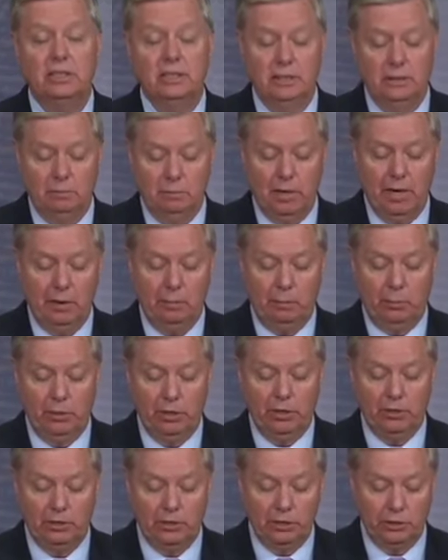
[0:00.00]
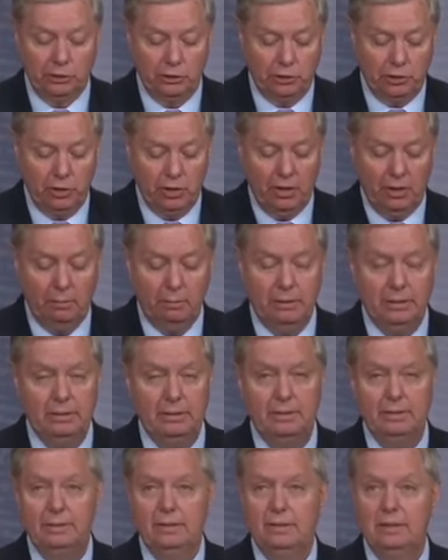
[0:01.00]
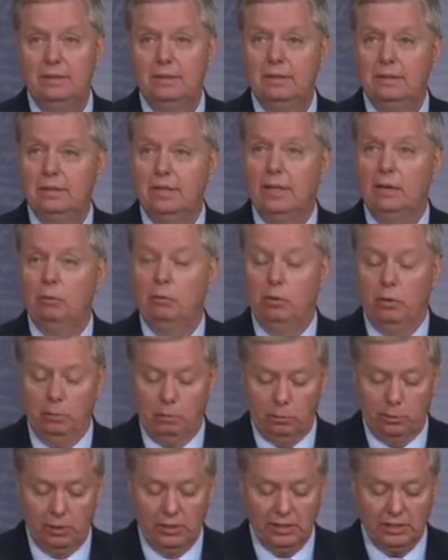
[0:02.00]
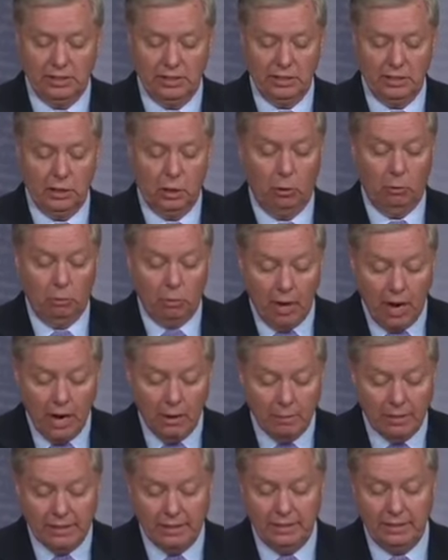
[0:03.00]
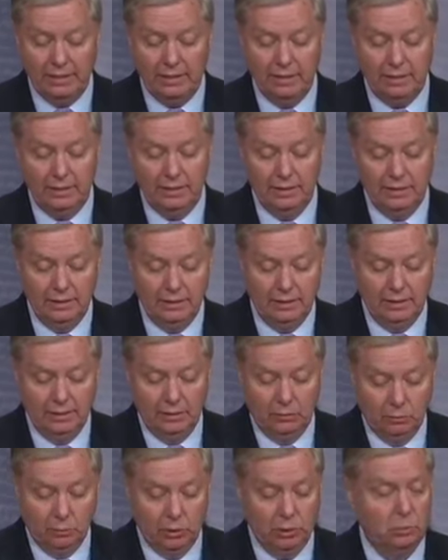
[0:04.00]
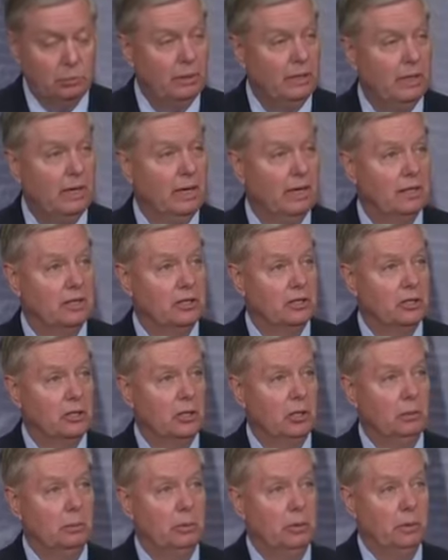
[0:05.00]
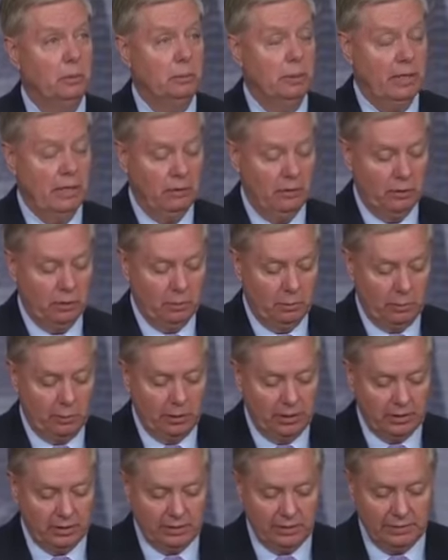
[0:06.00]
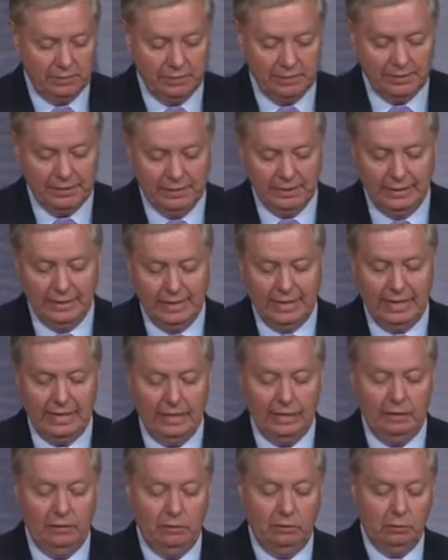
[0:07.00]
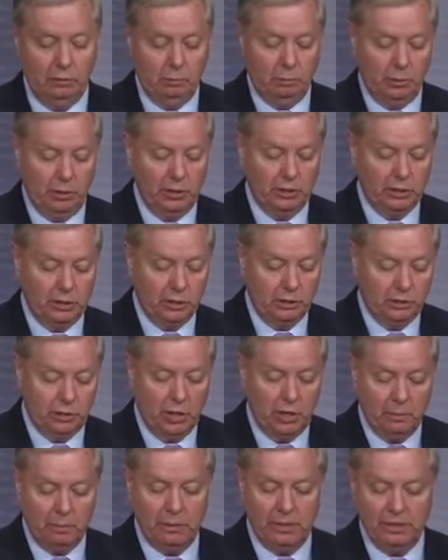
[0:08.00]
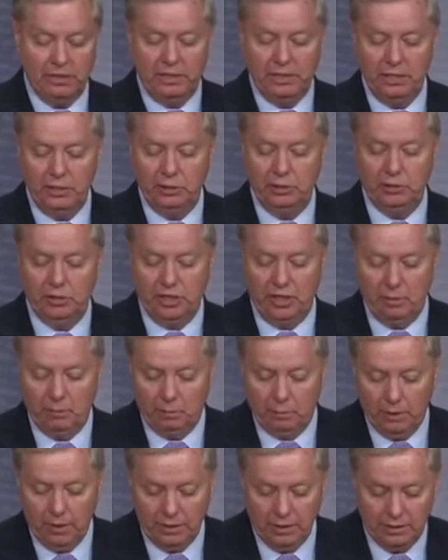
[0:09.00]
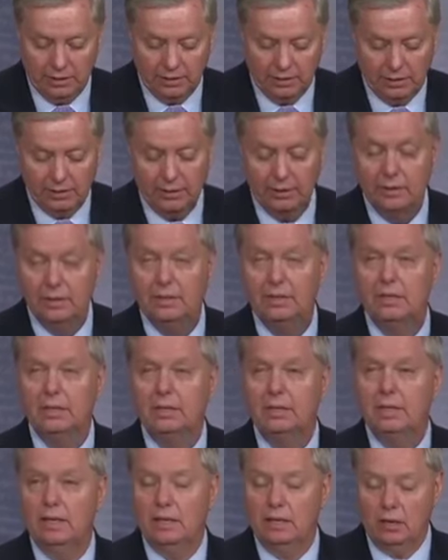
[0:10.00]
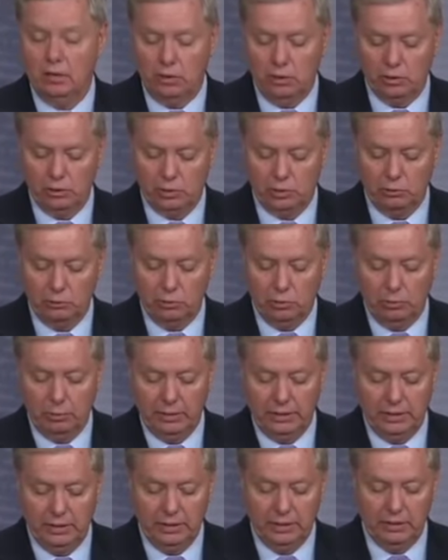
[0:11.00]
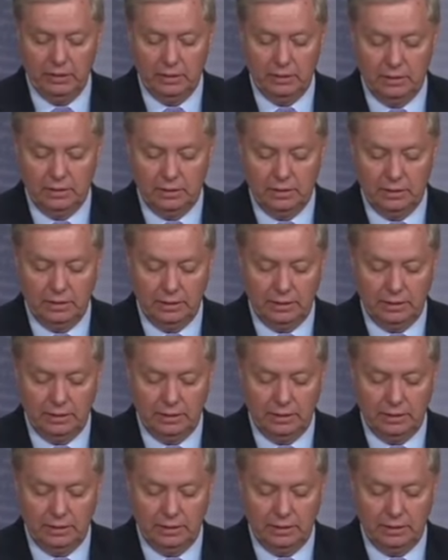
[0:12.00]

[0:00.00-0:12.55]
by President Trump, that what President Obama did was beyond the scope of the power of the president, and if President Trump continues that practice, that also will be under the